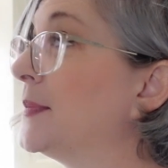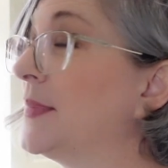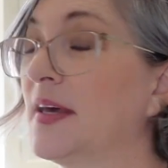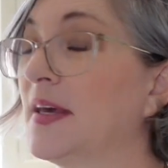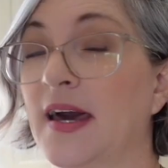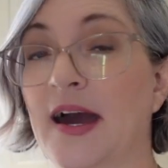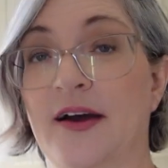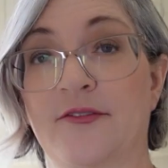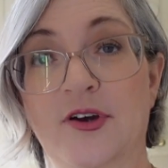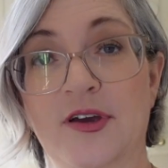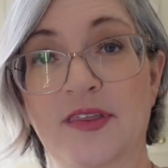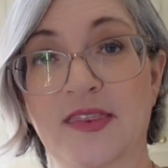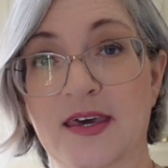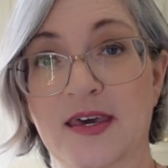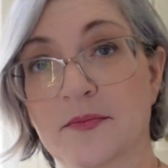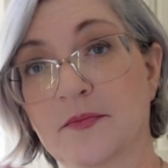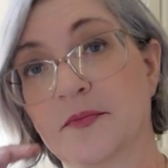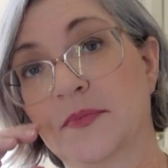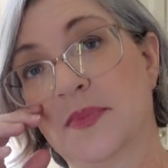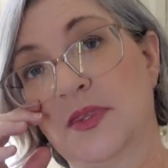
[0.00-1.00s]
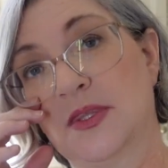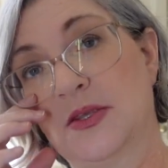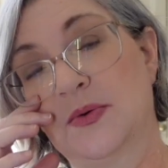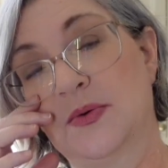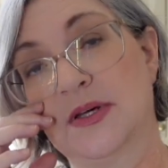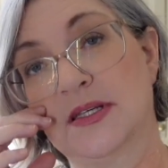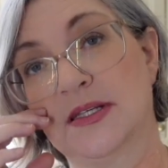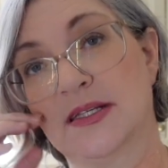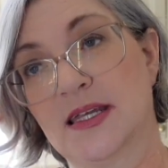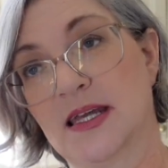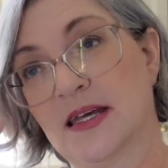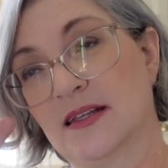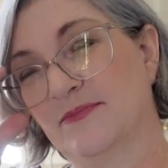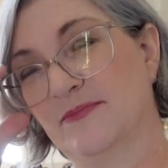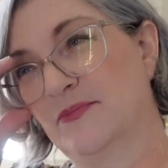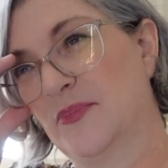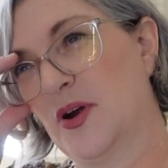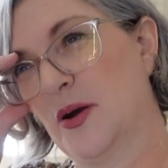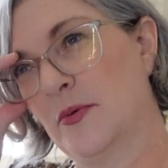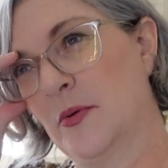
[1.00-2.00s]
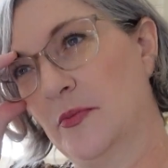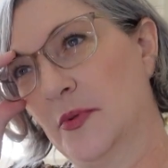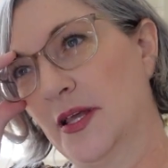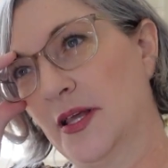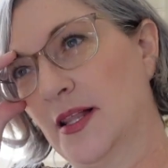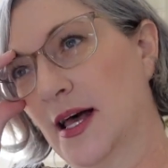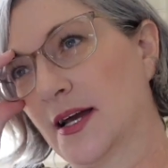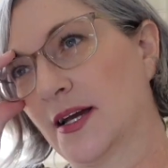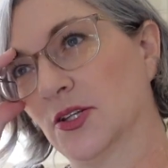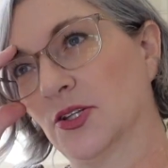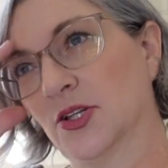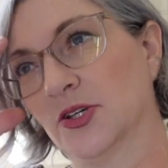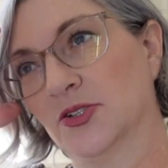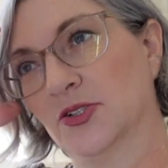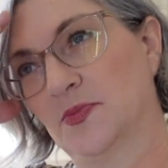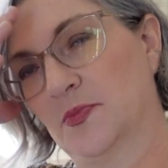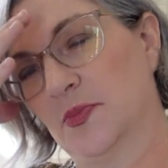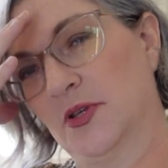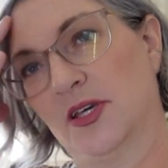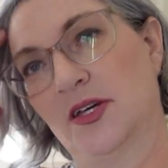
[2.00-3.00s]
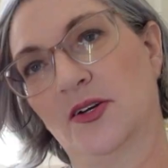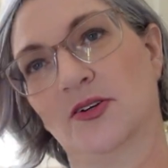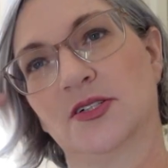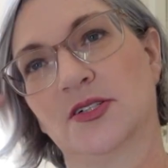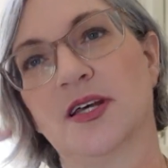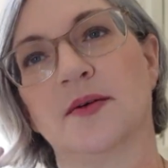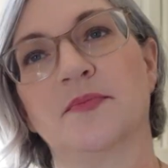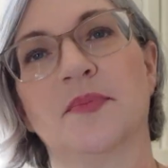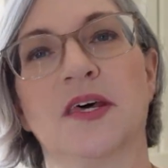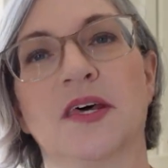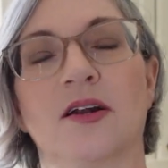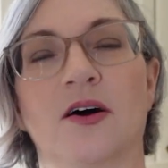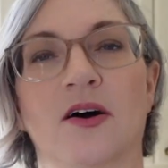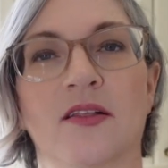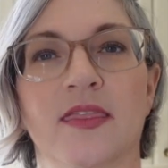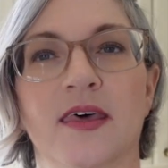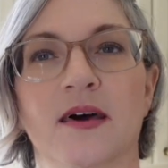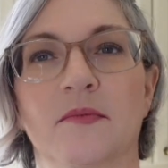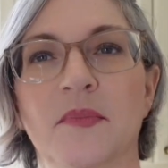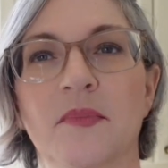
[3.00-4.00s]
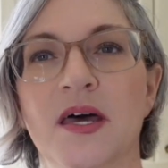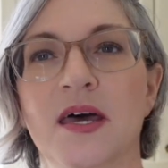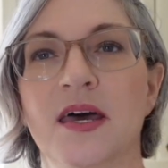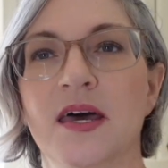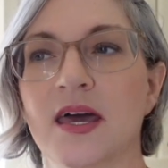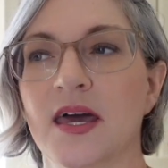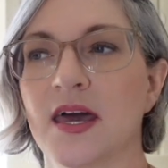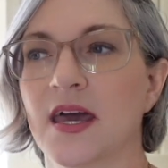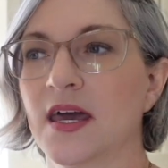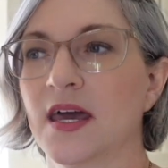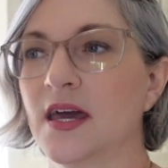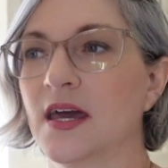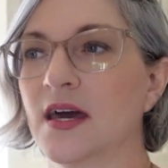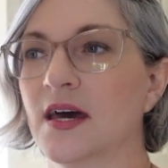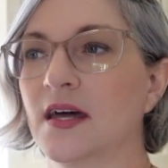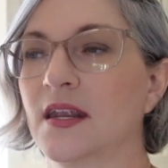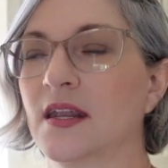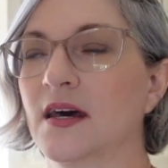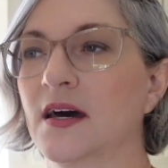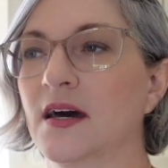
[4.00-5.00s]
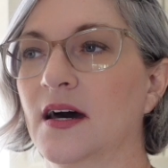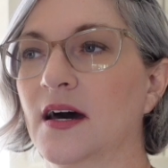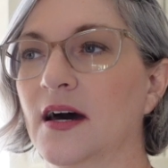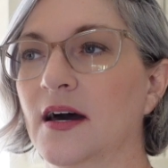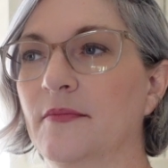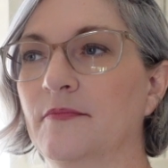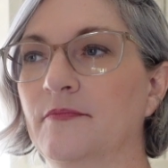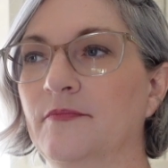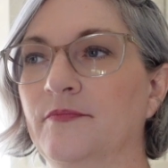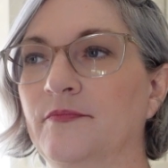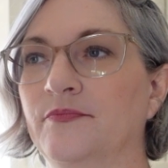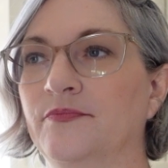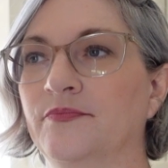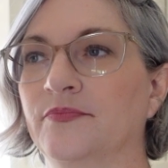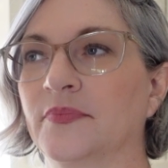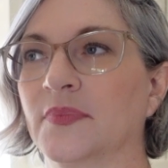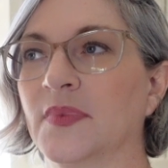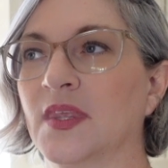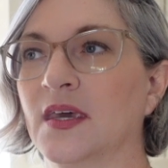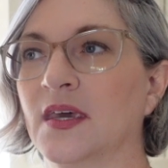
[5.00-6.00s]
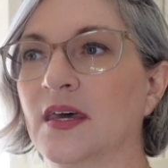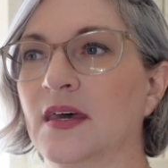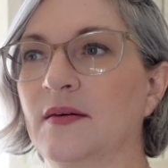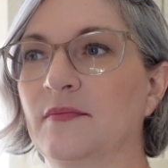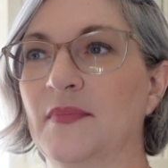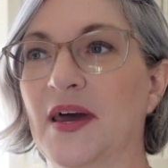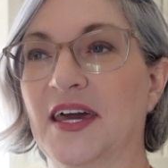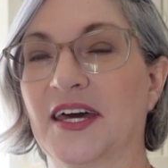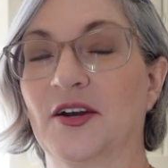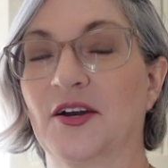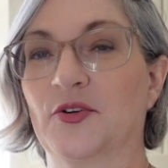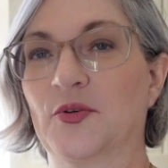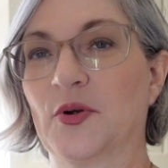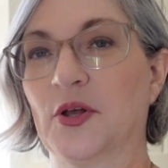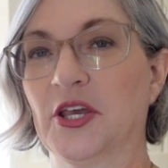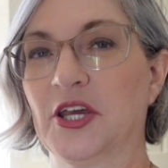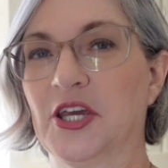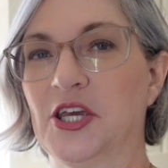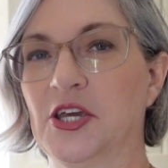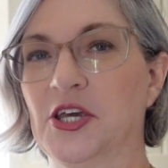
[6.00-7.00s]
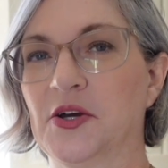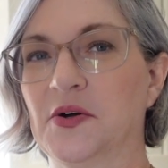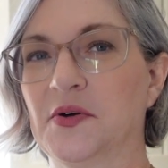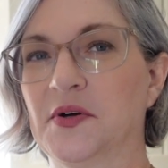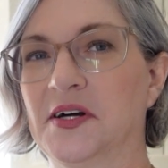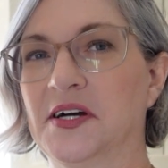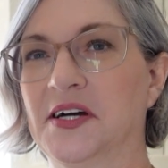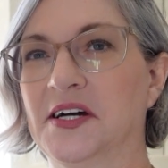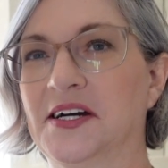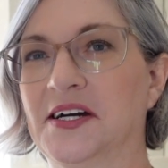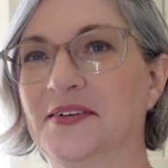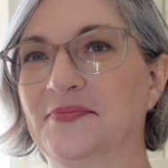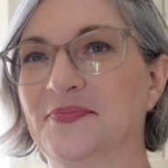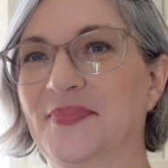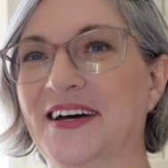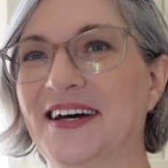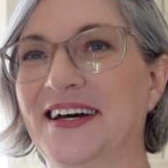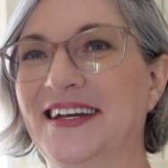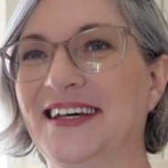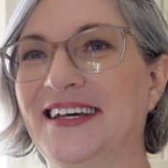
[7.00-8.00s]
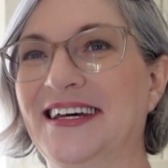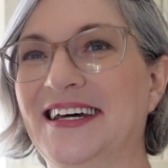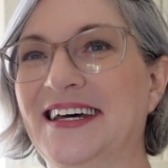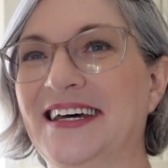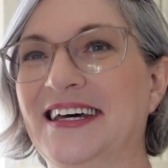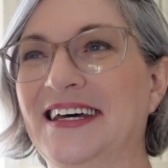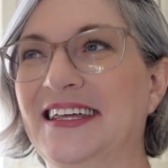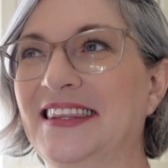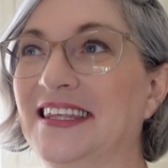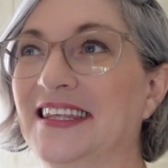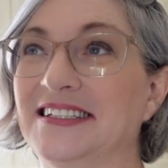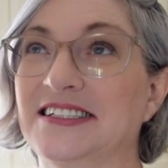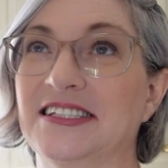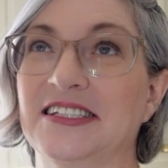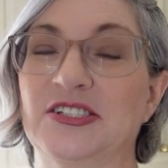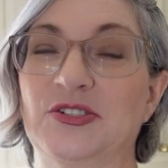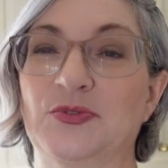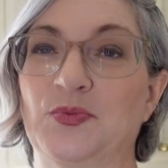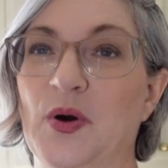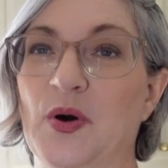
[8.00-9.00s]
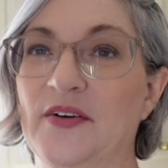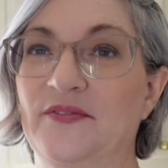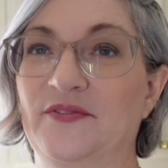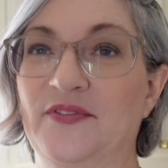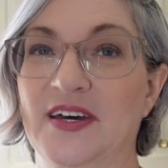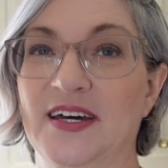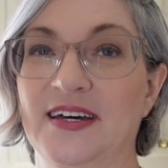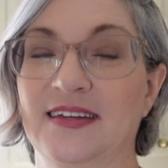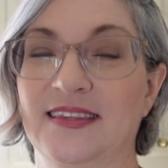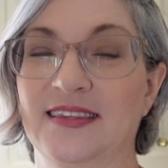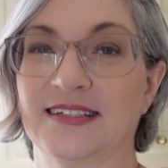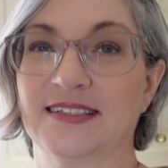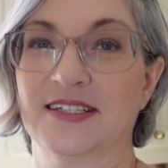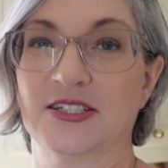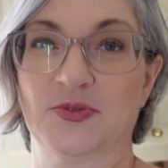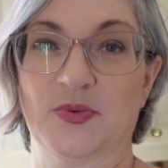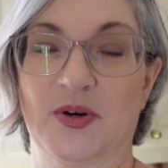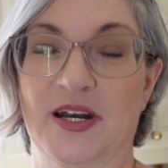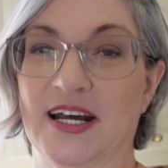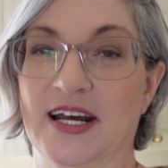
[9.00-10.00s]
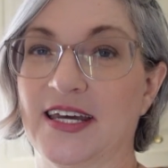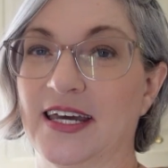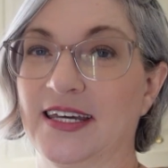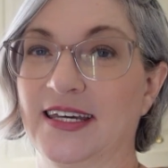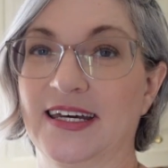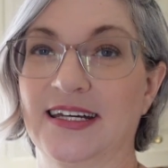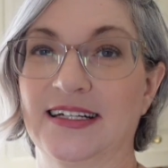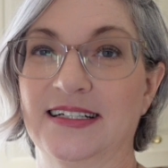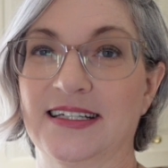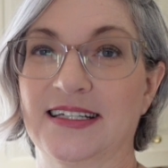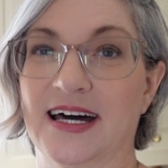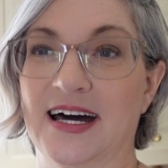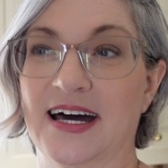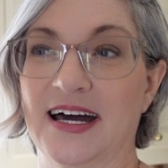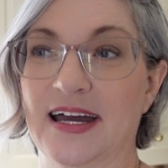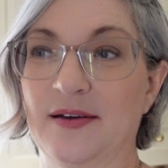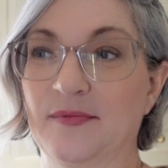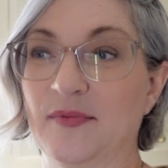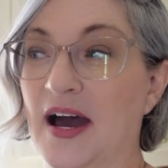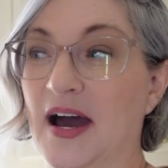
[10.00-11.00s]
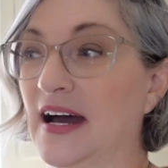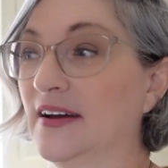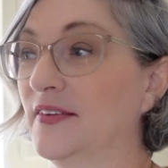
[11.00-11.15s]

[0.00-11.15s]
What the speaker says: covering them, doing probably like a loose pleat or something on them, and making it really cute. But this is what fit. This is what I could get in time.